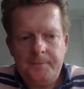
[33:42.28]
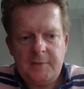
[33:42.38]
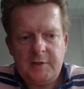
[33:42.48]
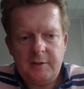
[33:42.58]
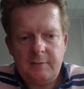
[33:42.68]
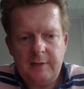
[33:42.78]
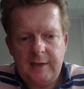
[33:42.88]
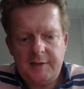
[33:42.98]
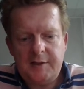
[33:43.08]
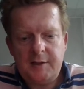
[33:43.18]
So
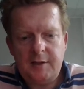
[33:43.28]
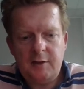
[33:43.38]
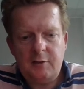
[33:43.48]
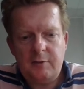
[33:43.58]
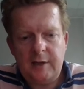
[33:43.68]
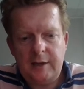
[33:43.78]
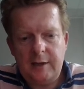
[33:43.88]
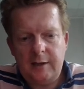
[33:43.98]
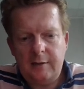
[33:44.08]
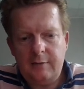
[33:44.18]
let's
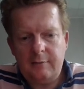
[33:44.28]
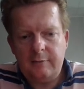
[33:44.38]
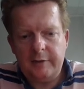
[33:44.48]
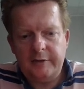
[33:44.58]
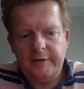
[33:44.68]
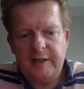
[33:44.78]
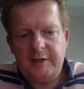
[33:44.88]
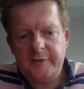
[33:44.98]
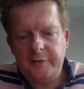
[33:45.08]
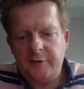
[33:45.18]
quickly run the
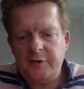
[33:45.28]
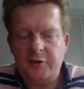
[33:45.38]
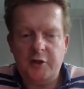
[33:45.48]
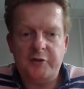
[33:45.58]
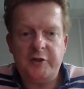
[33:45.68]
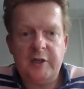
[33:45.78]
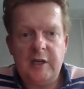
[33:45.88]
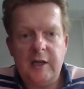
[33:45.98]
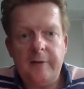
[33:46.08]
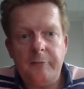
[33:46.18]
tests first just to
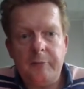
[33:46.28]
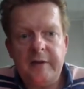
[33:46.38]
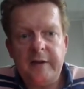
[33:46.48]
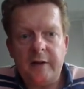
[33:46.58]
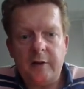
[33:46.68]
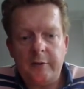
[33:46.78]
see if we did our